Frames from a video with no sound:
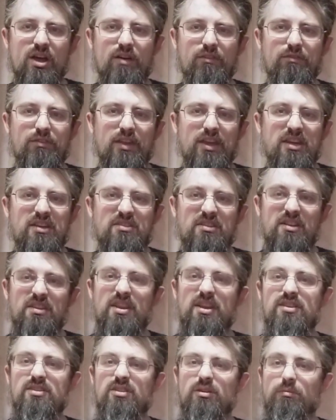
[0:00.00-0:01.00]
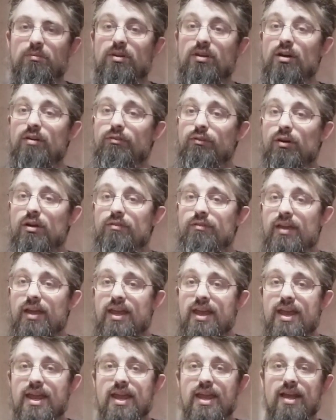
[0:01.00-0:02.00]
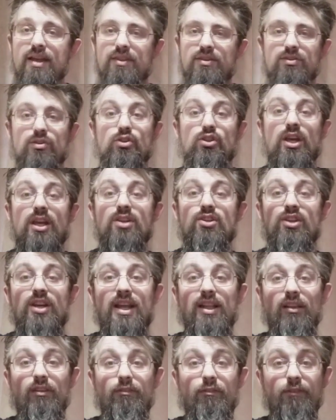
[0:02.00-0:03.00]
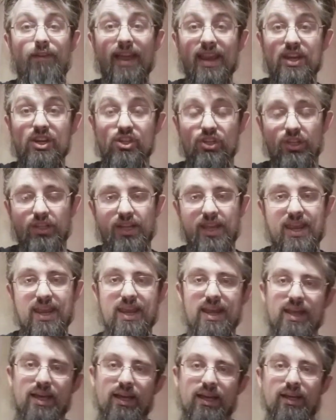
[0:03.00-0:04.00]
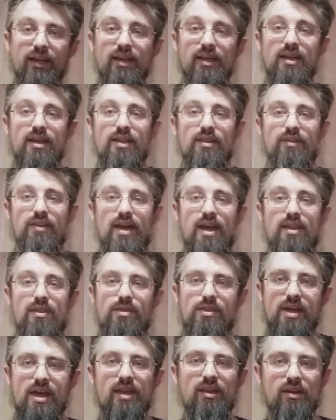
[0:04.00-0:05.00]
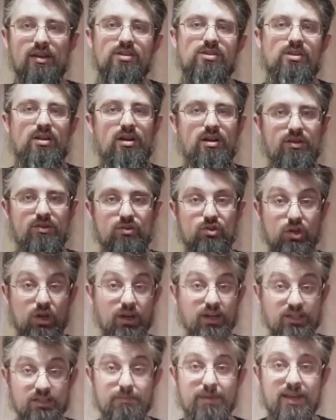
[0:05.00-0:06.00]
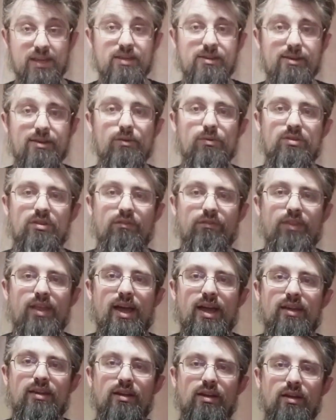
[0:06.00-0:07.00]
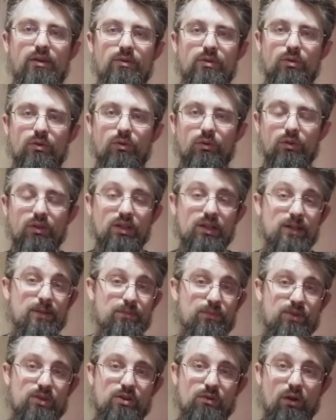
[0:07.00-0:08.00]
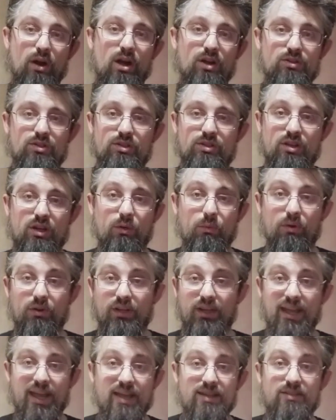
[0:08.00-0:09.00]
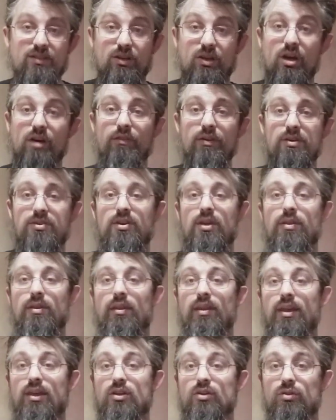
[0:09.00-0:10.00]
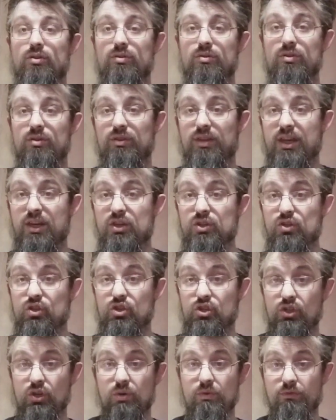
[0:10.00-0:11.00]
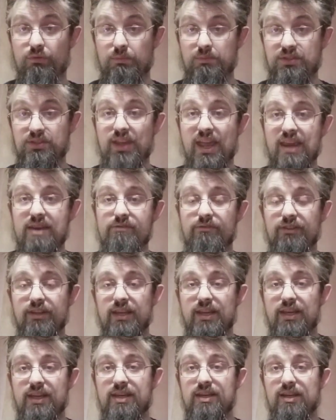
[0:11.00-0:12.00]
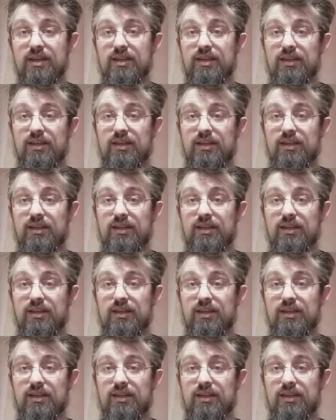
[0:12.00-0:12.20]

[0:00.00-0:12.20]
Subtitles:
things like there's some cover over here, there's a change in elevation here, then they're going to start trying to make use of that. Your archer's going to want to get into cover so that they can shoot from safety.